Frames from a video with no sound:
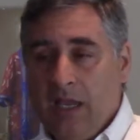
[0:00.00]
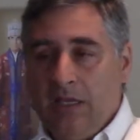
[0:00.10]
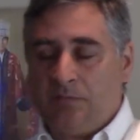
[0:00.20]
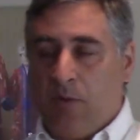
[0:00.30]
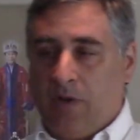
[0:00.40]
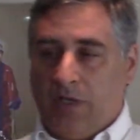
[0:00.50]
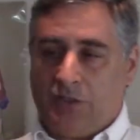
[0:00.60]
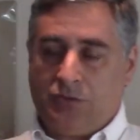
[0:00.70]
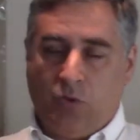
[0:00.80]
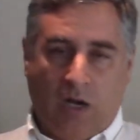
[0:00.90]
He spoke in
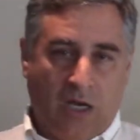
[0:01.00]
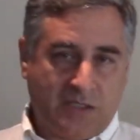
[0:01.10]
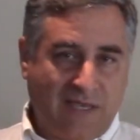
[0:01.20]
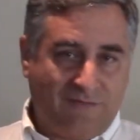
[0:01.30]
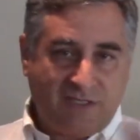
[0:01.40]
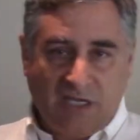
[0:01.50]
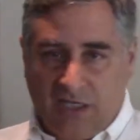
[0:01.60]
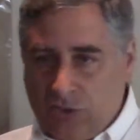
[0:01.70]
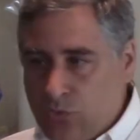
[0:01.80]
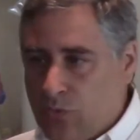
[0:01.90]
a
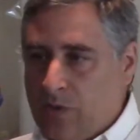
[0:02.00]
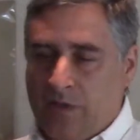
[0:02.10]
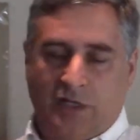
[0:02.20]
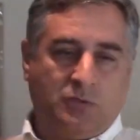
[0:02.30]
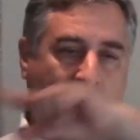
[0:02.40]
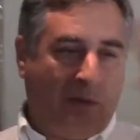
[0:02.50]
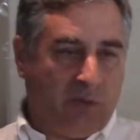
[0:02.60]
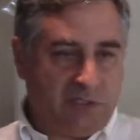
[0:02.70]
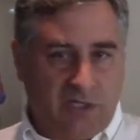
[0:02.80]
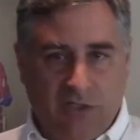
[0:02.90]
7-city tour, and then a
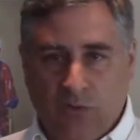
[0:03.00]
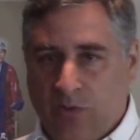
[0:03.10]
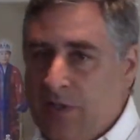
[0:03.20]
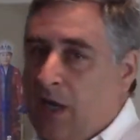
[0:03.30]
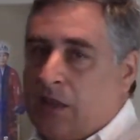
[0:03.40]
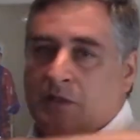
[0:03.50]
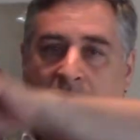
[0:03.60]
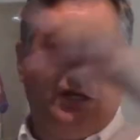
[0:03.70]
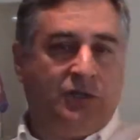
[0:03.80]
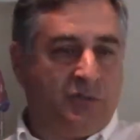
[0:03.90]
21-city tour, and then a
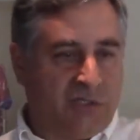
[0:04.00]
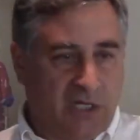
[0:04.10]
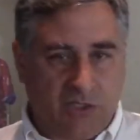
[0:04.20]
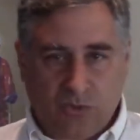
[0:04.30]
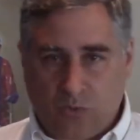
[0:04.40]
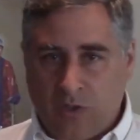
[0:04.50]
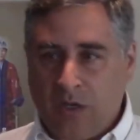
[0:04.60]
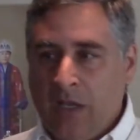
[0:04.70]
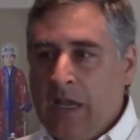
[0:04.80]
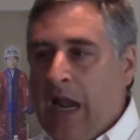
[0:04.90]
32-city
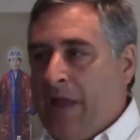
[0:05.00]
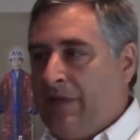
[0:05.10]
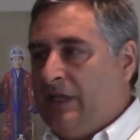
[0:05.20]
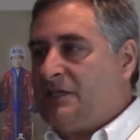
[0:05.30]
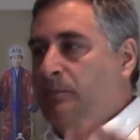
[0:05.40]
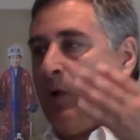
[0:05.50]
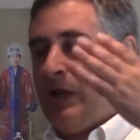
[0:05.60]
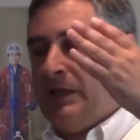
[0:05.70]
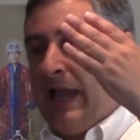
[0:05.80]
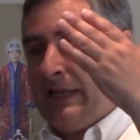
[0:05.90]
tour. And then he spoke
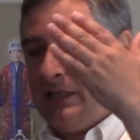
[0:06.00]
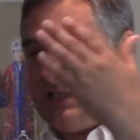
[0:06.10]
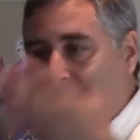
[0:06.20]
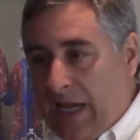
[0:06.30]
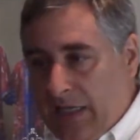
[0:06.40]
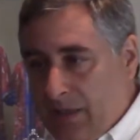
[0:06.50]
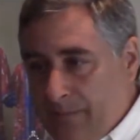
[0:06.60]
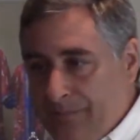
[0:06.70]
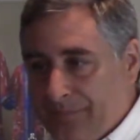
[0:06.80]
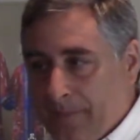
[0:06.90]
at Yankee
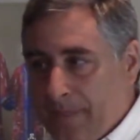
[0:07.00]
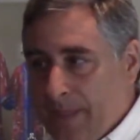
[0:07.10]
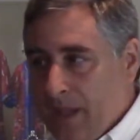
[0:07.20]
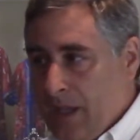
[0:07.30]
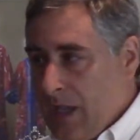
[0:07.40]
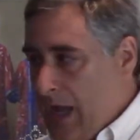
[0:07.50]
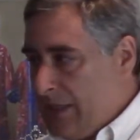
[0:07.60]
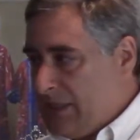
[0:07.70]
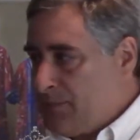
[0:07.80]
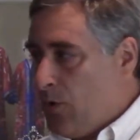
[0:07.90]
Stadium,
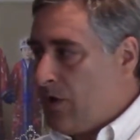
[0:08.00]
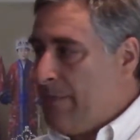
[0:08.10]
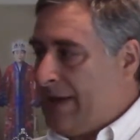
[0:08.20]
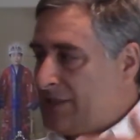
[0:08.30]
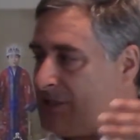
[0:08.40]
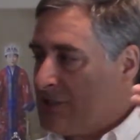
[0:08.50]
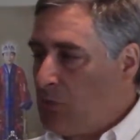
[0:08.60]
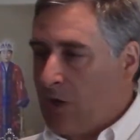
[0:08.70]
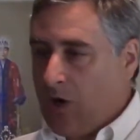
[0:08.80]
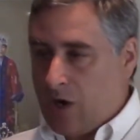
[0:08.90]
and he spoke at Madison
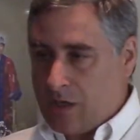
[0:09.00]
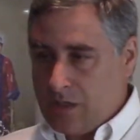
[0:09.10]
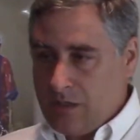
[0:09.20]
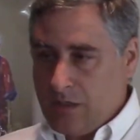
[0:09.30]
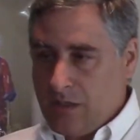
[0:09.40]
Square Garden